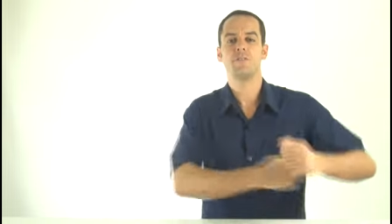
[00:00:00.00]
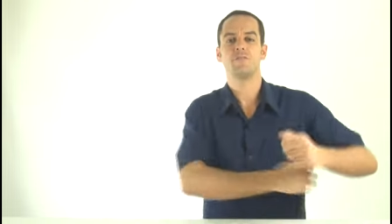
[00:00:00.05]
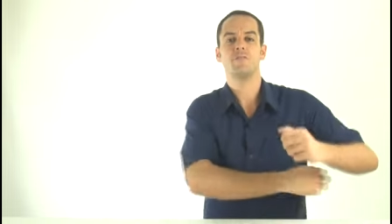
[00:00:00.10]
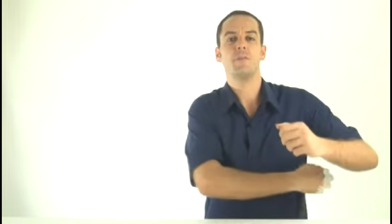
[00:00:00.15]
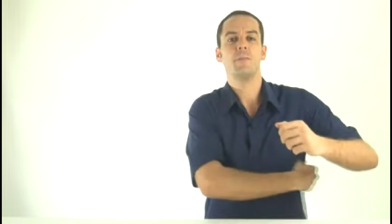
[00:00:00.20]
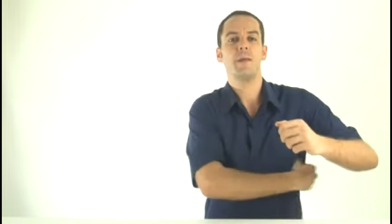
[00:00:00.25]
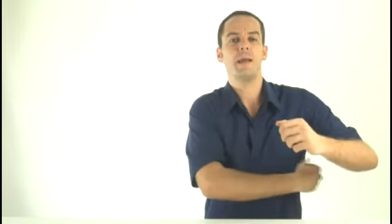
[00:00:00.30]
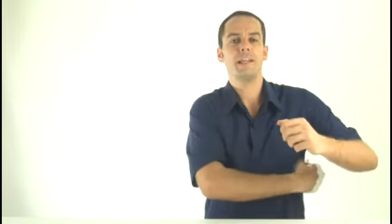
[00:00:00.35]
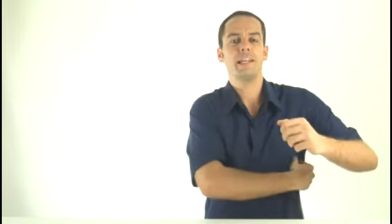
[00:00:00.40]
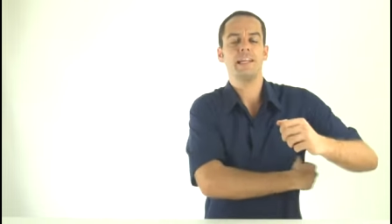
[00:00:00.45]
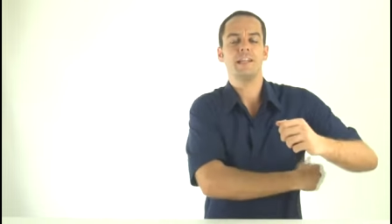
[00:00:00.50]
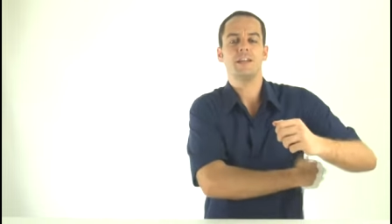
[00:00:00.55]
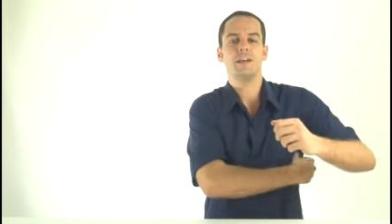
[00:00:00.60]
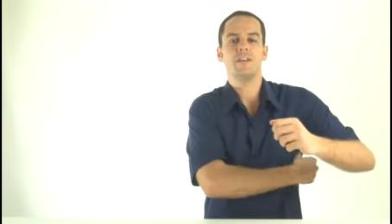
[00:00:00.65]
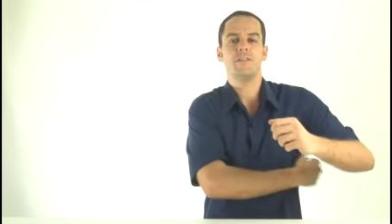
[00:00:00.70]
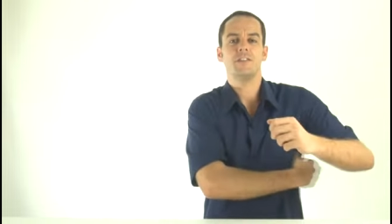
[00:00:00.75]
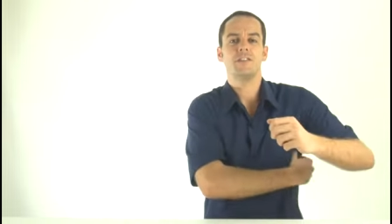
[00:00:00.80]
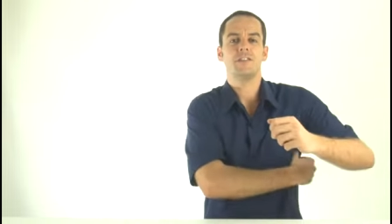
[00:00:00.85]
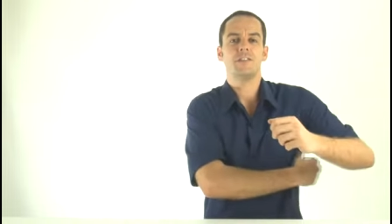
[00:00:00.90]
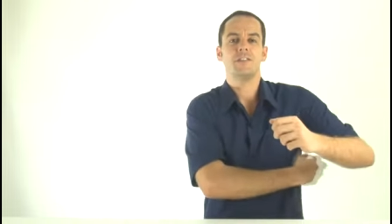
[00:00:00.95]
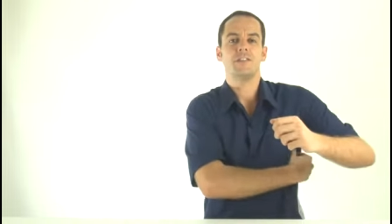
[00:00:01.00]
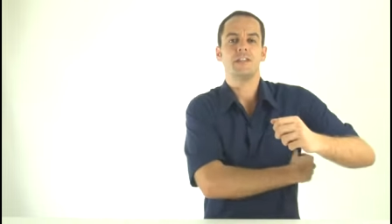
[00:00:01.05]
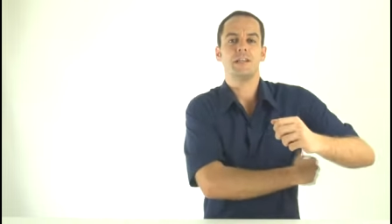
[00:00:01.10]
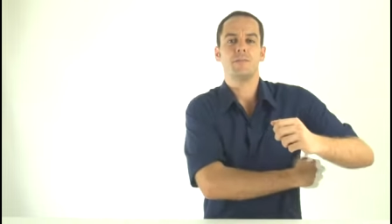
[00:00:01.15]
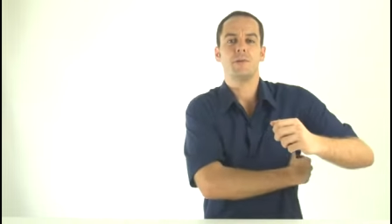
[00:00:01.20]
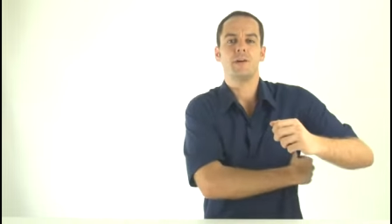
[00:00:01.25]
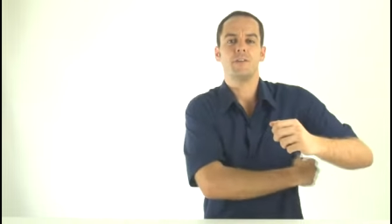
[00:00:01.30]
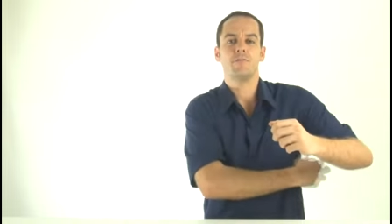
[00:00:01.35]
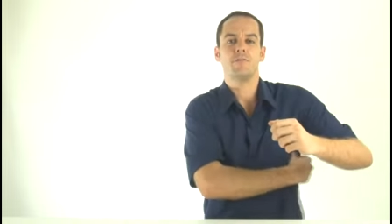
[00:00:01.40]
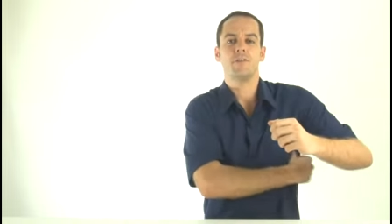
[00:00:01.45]
remaining nervousness in
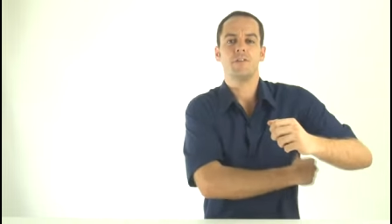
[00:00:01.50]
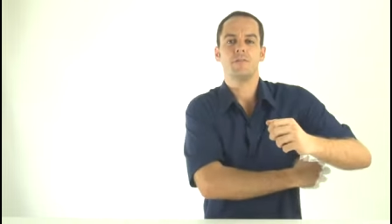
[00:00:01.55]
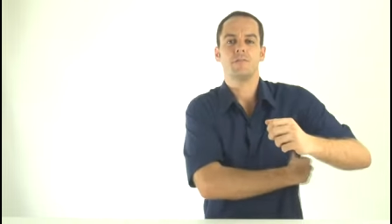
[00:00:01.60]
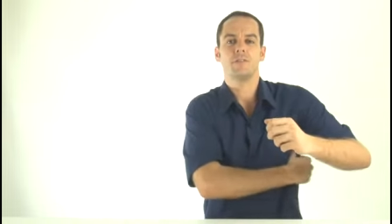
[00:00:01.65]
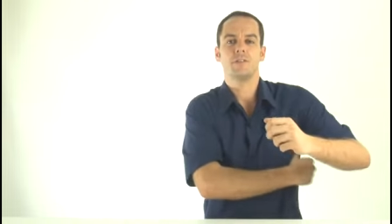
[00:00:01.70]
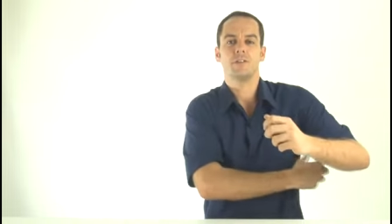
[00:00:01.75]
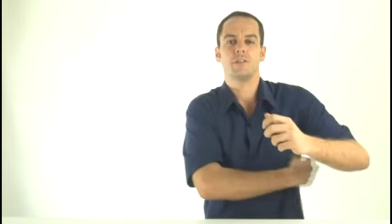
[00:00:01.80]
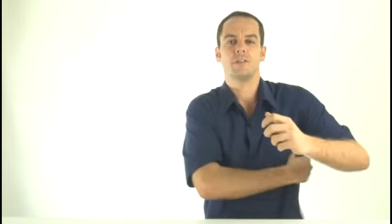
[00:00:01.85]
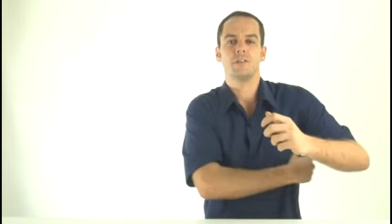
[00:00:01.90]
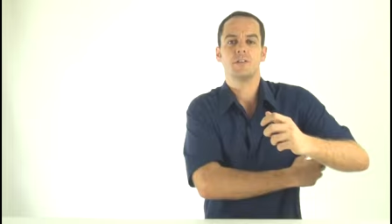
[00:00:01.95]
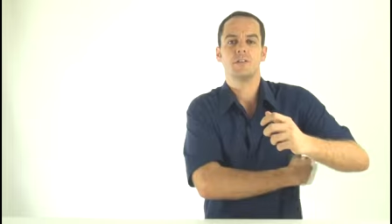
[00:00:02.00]
my throat,